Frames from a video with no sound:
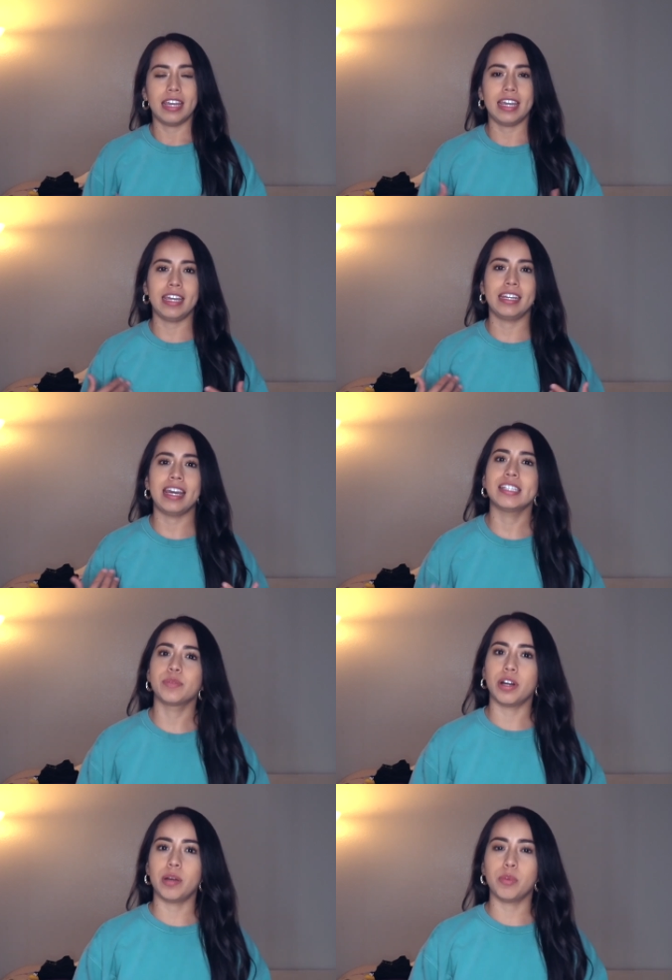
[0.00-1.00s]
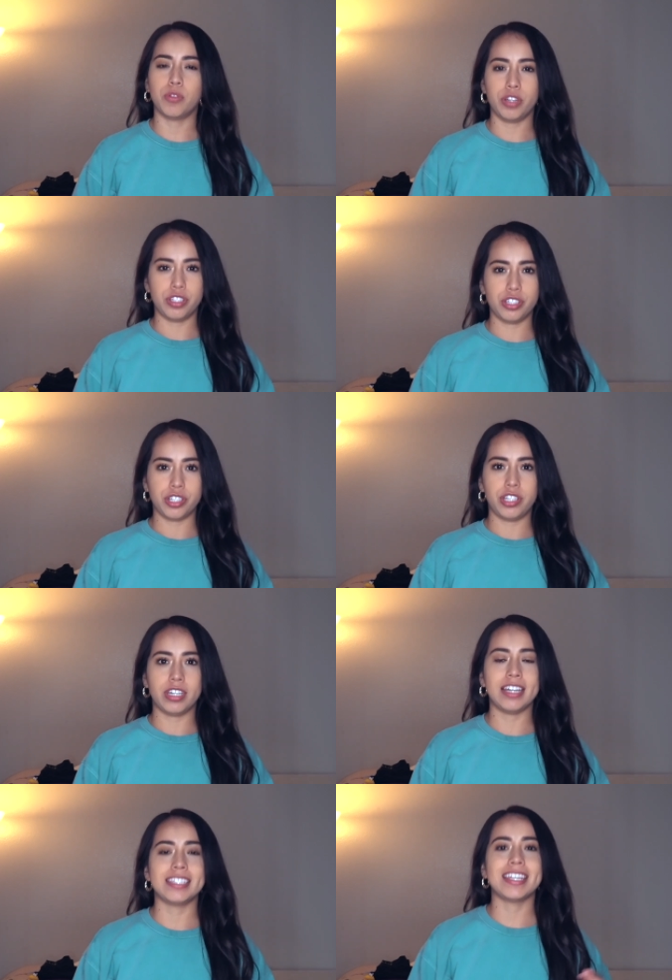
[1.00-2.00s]
and as well I'm going to show you
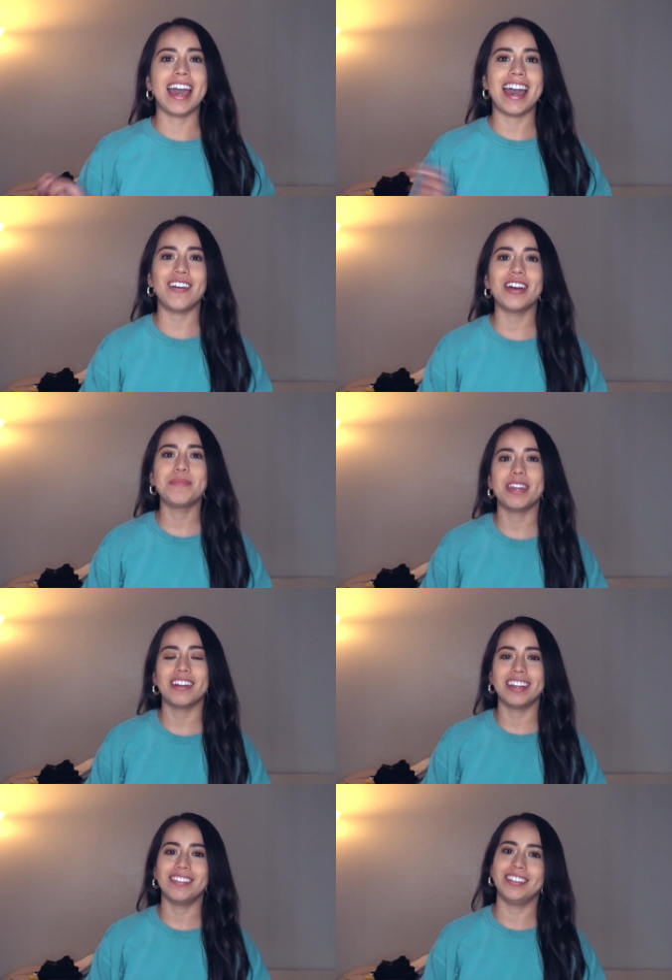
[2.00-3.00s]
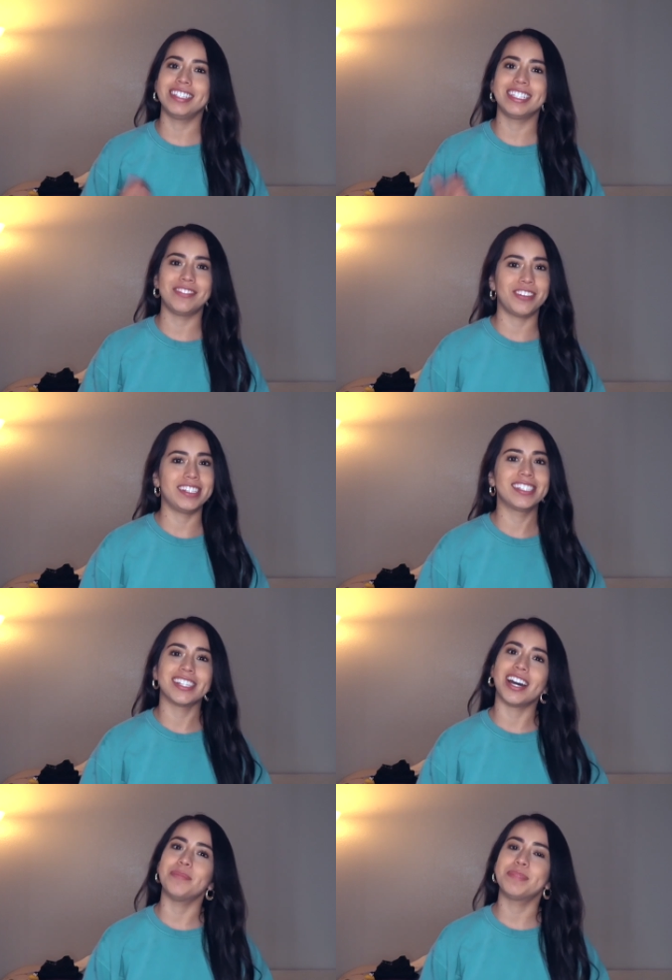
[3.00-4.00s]
guys how I pair it with different
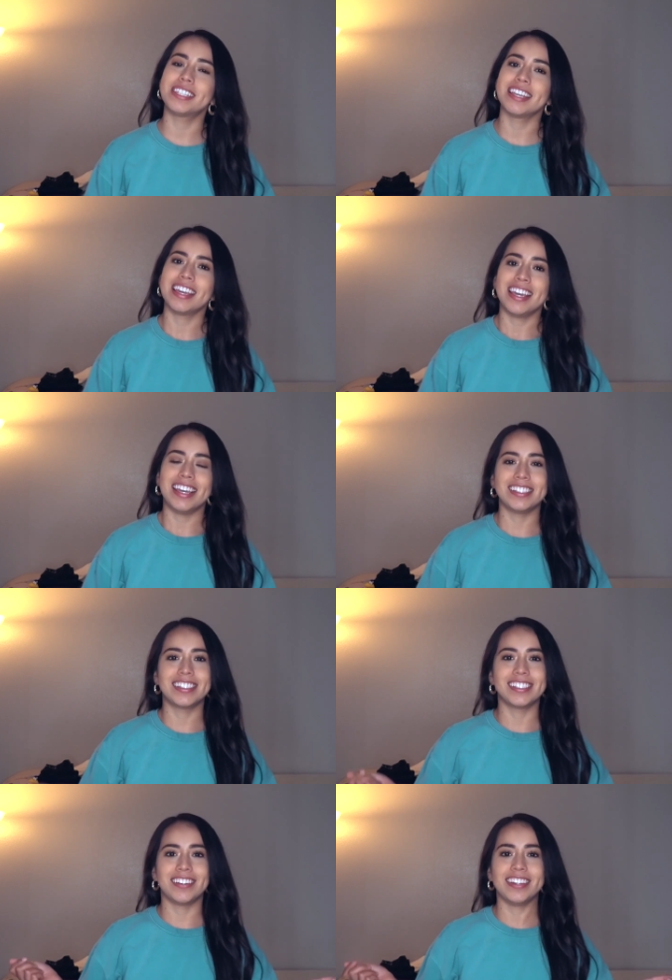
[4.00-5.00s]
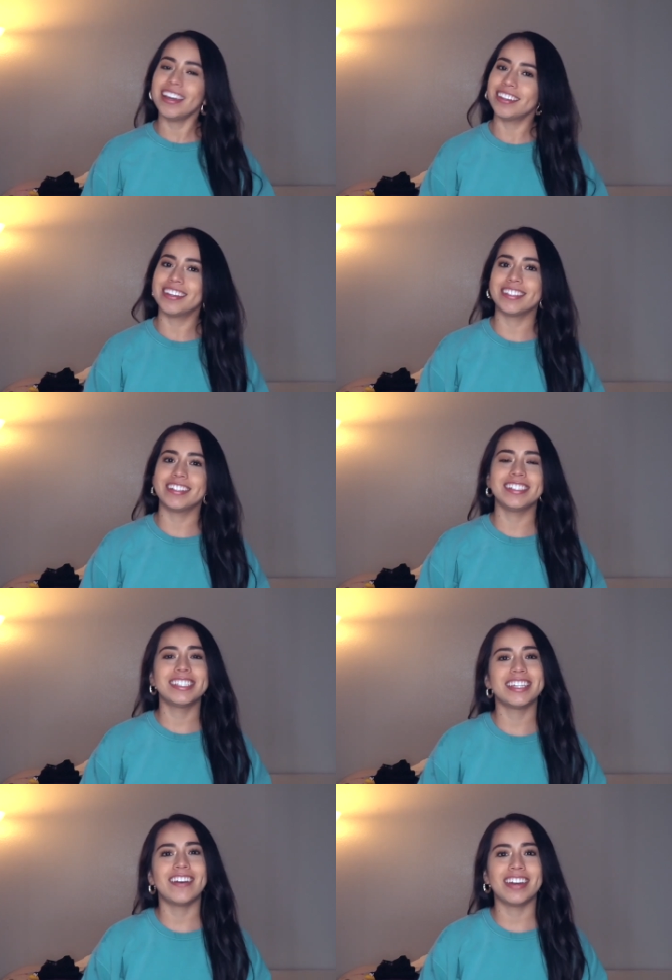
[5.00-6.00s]
tops. And so yeah, you guys are gonna
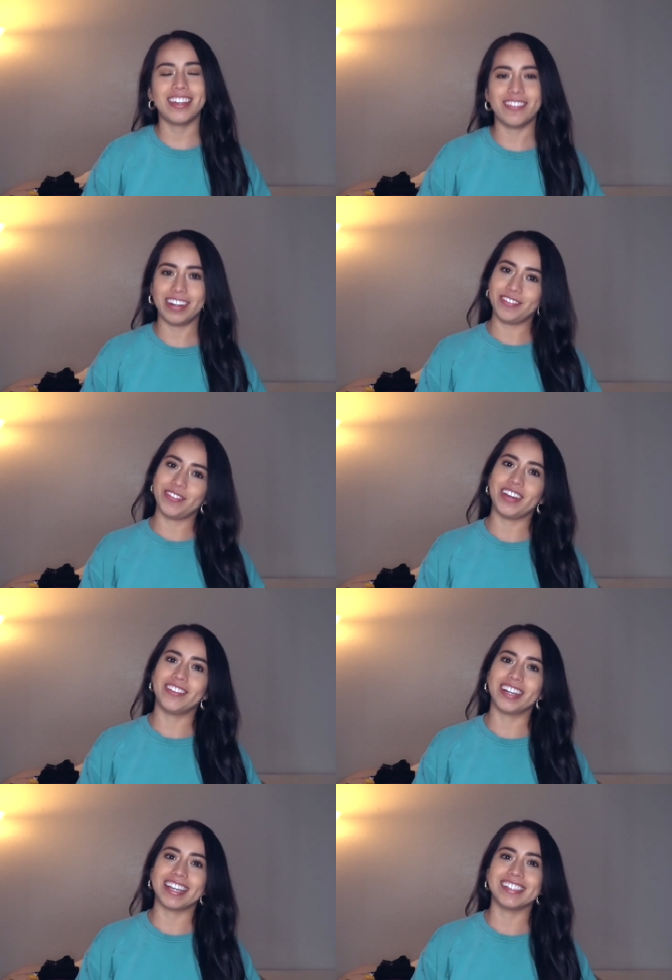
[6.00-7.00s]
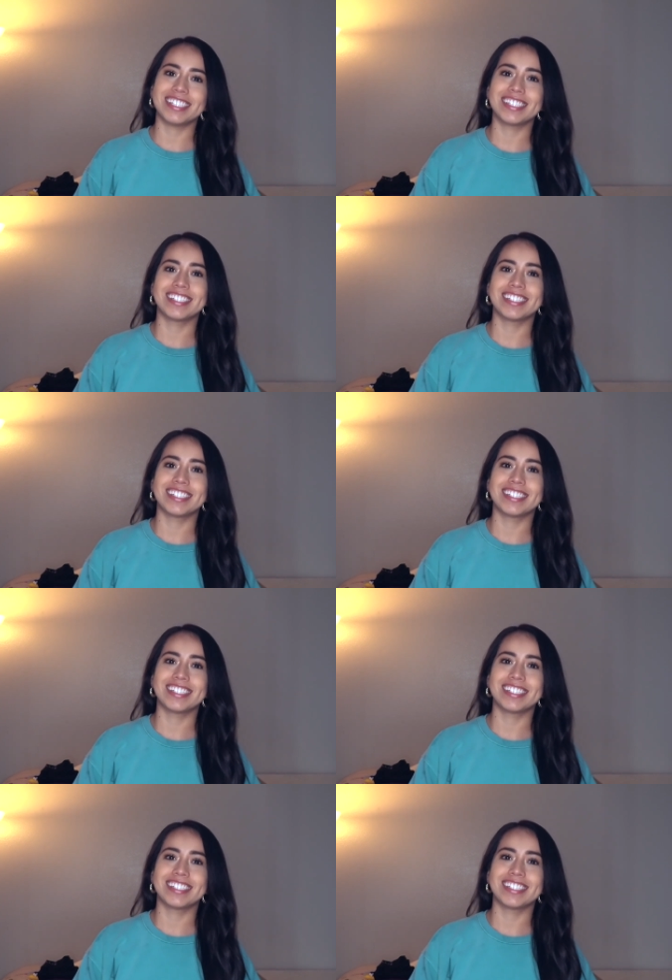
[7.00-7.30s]
see how I get ready for my workouts.